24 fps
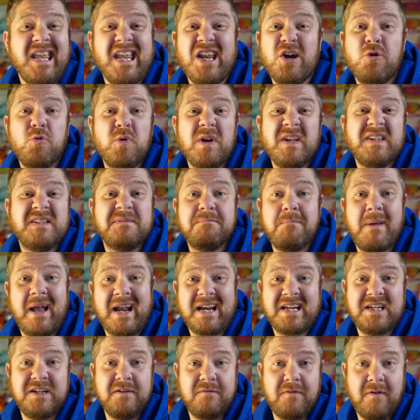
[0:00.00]

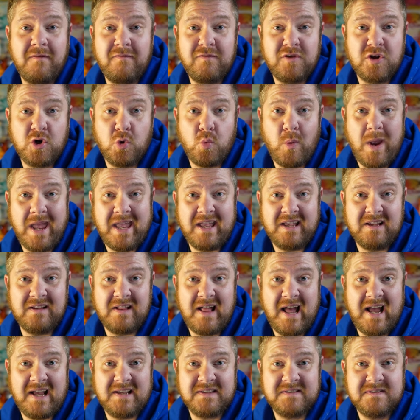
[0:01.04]
irrespective of their weight
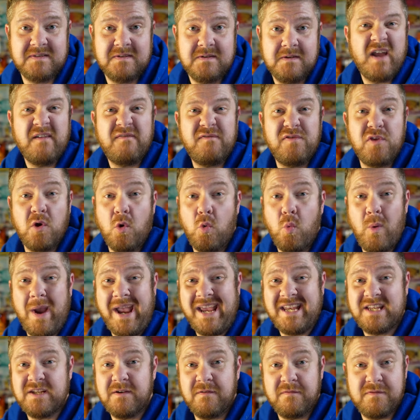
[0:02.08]
class. If the
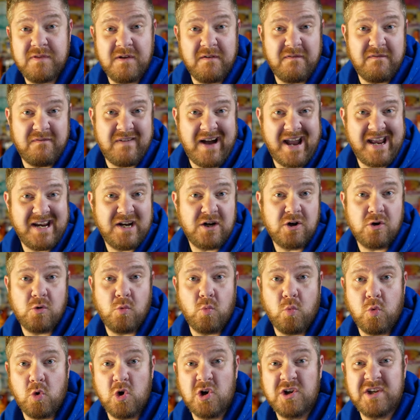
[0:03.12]
weight of the fighter
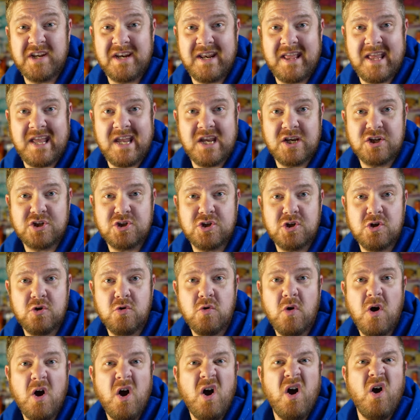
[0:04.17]
weren't an
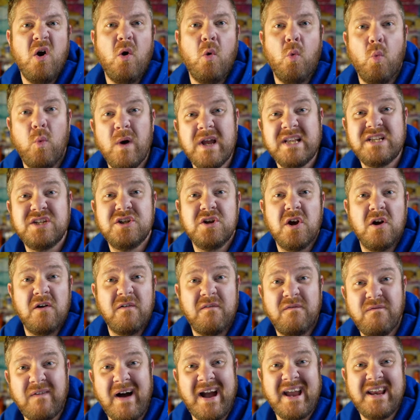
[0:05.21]
issue, which
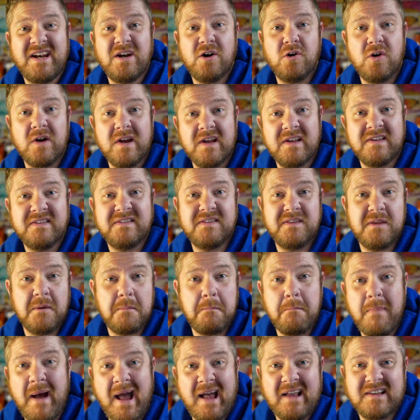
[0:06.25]
fighter is the
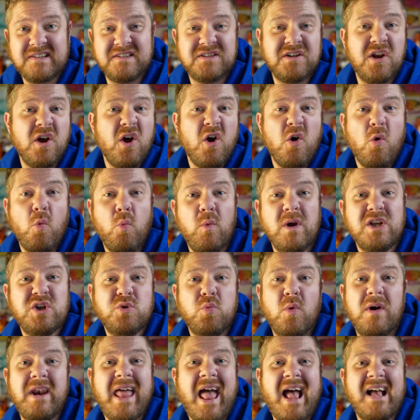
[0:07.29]
best which
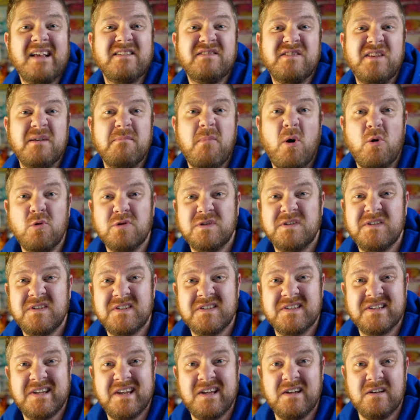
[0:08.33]
one has the most
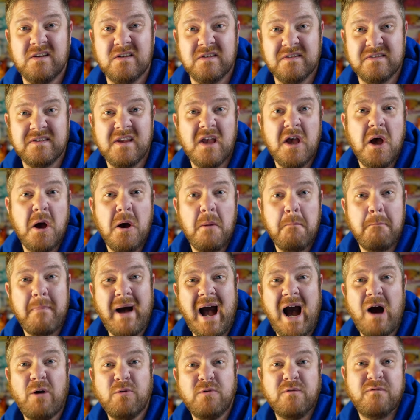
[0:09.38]
skills,
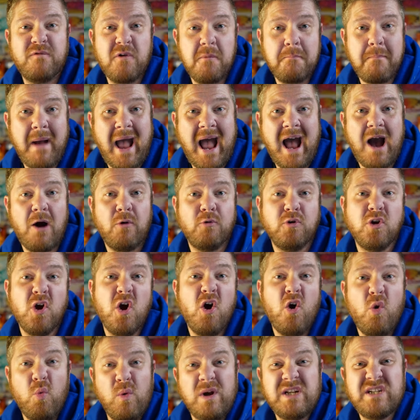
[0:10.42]
pound for pound,
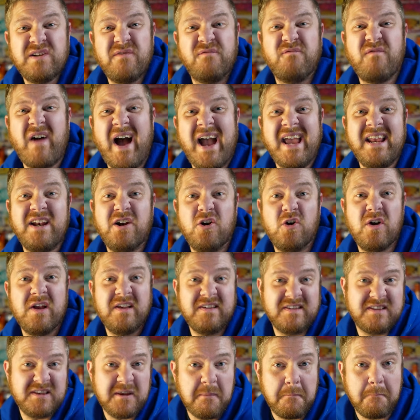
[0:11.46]
which fighter
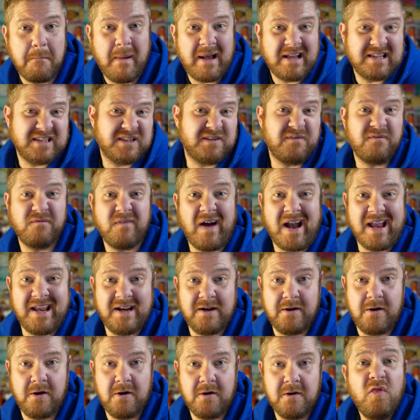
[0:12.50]
is the best
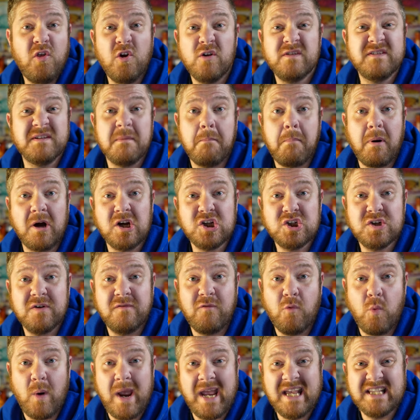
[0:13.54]
fighter. There's a bunch
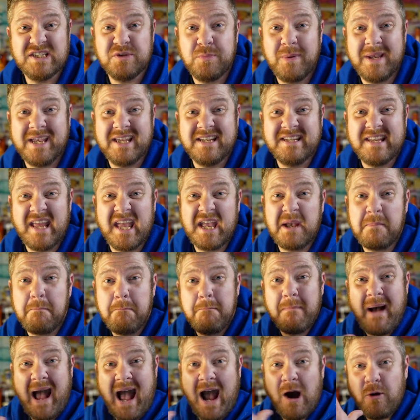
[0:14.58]
of ways we can take
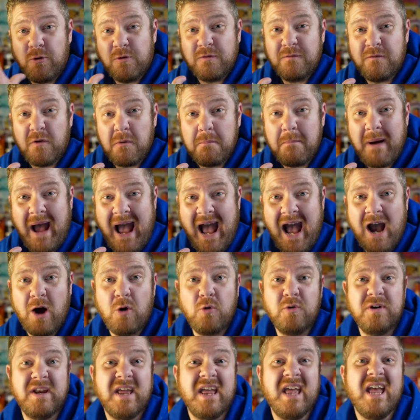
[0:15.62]
pound for
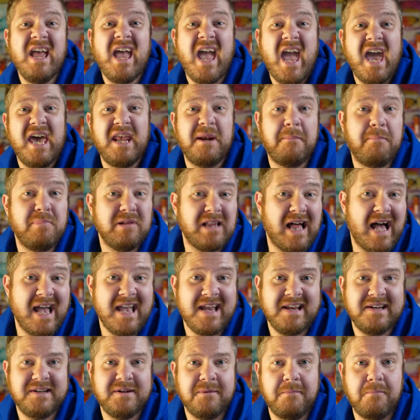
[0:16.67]
pound and apply
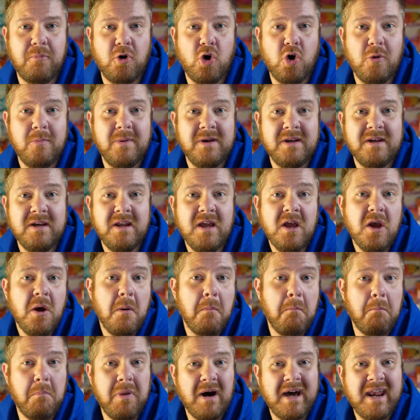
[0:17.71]
it to bourbon,
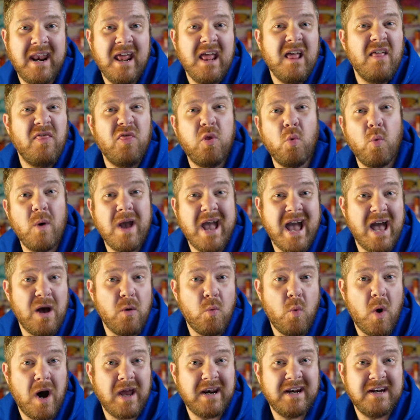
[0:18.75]
but the way I
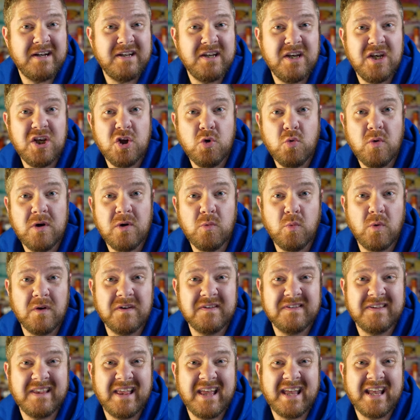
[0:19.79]
wanted to do it
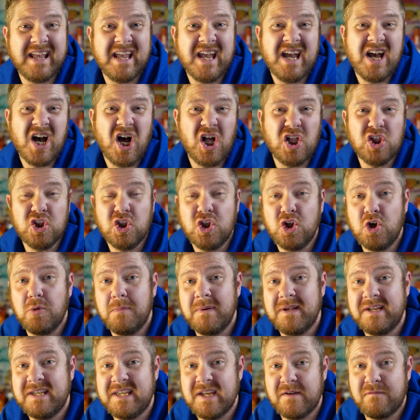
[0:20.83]
was like a little
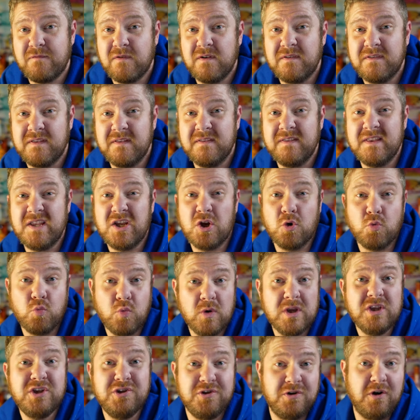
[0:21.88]
bit different than the
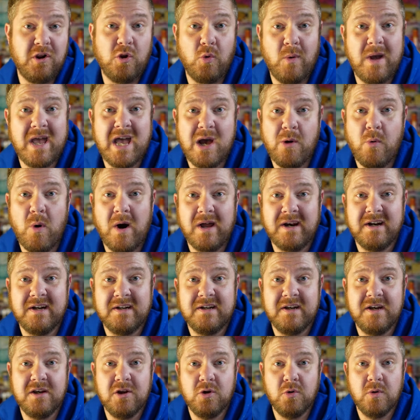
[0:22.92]
original way I wanted
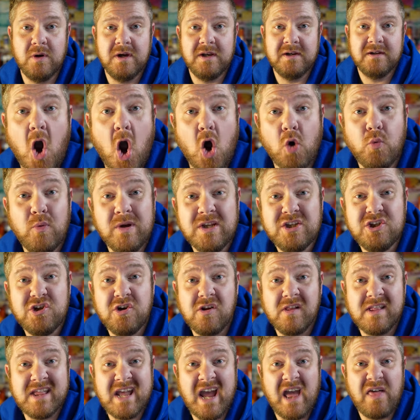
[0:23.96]
to do it.
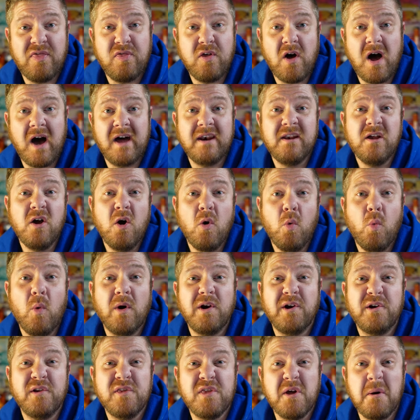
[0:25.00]
Originally, I thought,
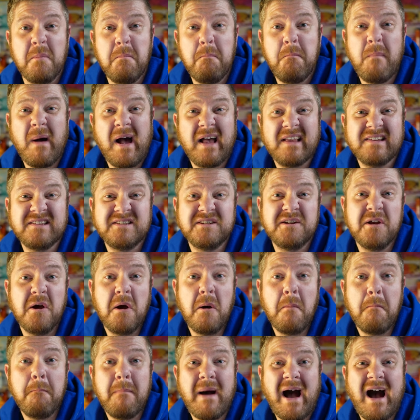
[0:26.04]
what are the best
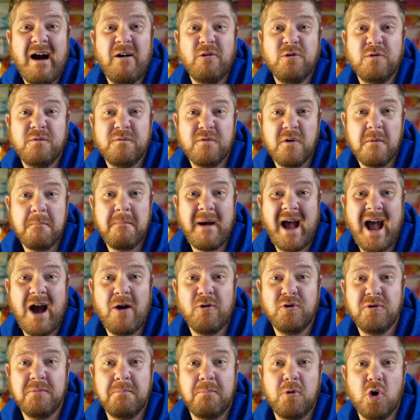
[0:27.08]
pound for
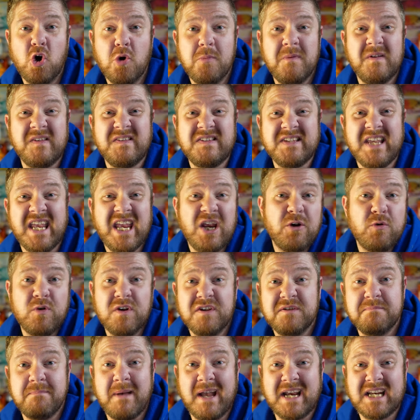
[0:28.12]
pound bourbons
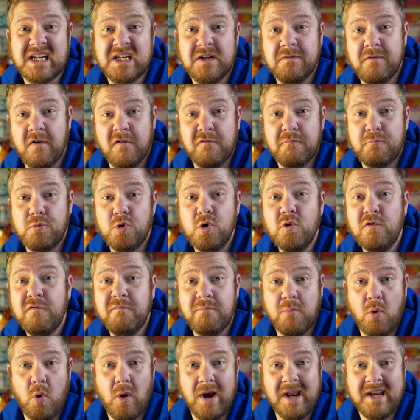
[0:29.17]
irrespective of
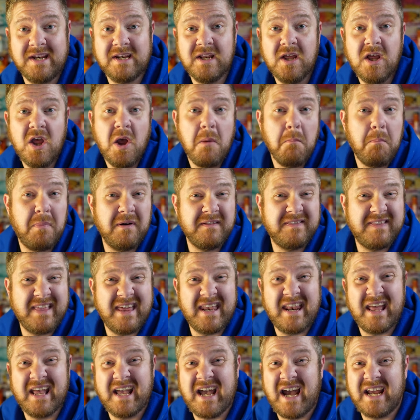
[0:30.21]
proof point. But
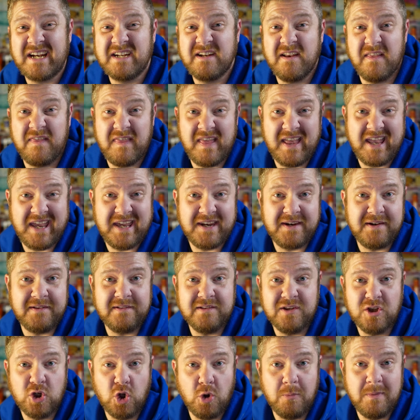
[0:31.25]
then I got to thinking a
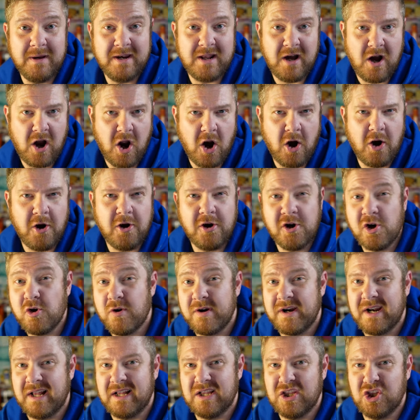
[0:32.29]
little bit harder
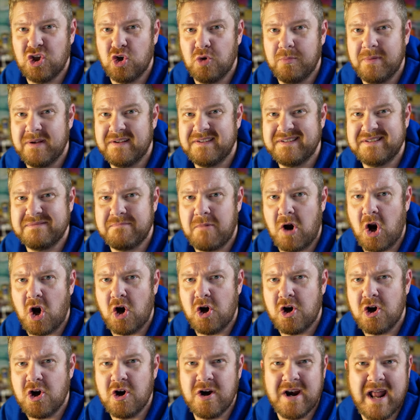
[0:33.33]
and a little bit
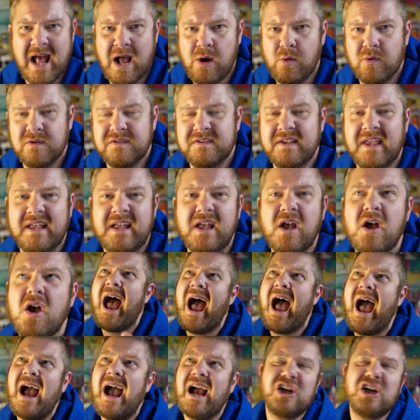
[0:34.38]
smarter and I was like,
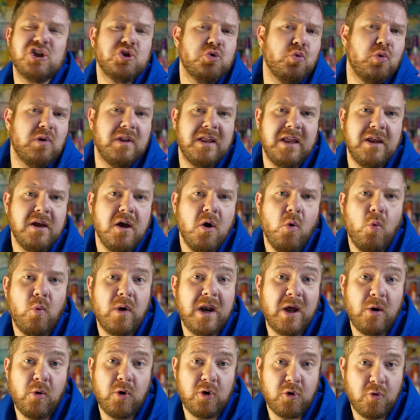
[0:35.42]
actually what
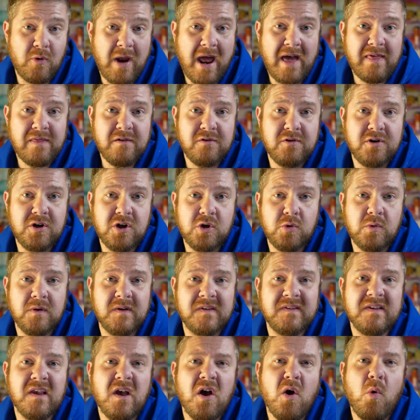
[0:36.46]
I would rather do
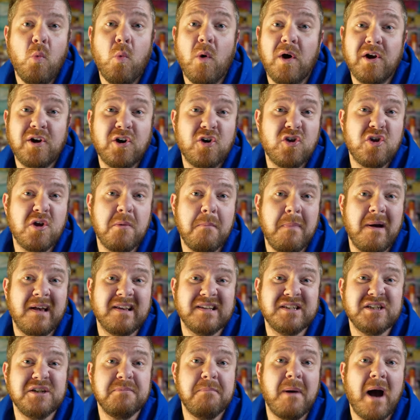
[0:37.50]
is what are the
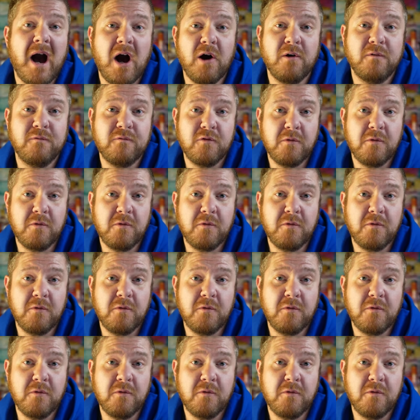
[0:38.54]
best pound